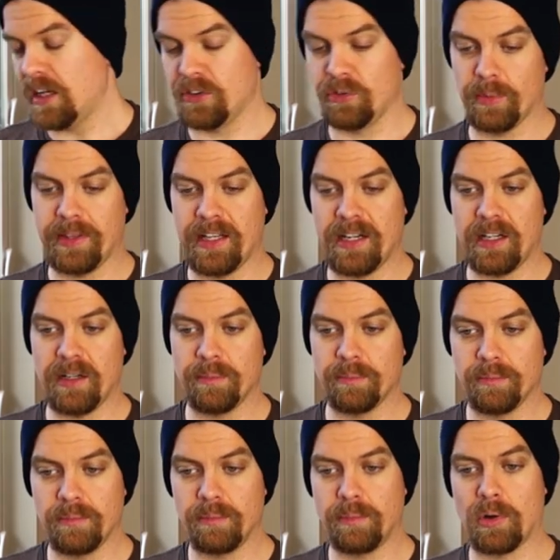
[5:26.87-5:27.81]
As with any
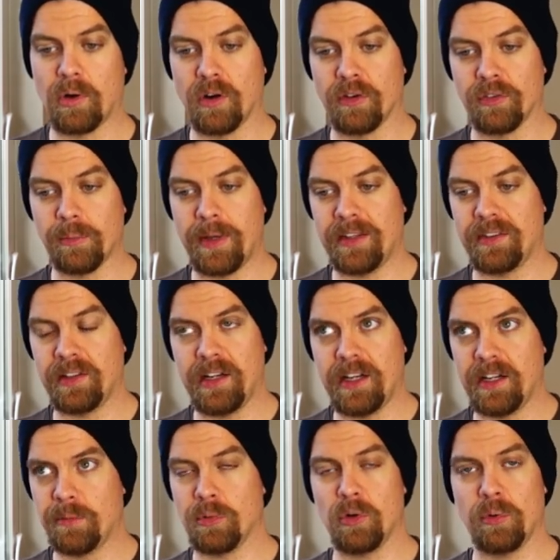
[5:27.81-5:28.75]
pour over method,
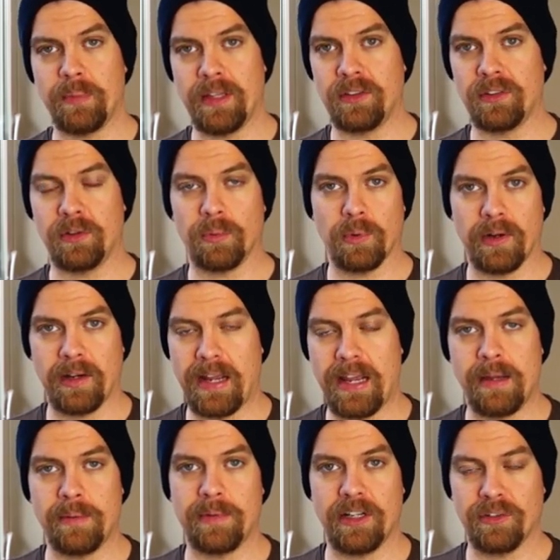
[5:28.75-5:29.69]
any brew method, we're
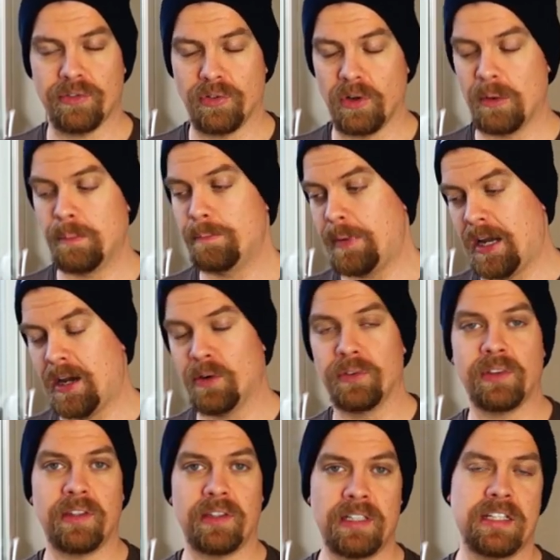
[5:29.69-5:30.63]
aiming for
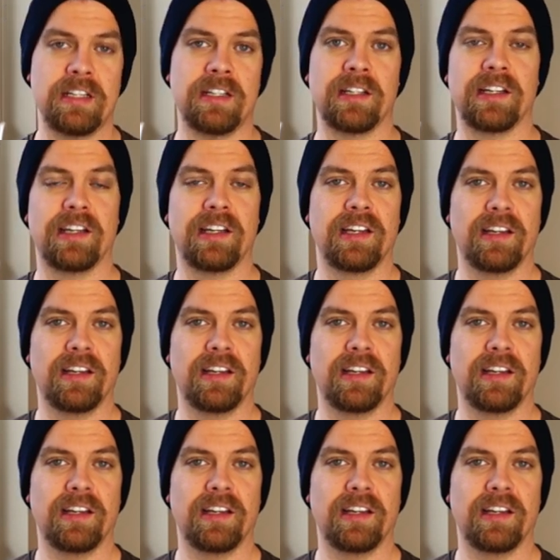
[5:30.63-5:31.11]
about the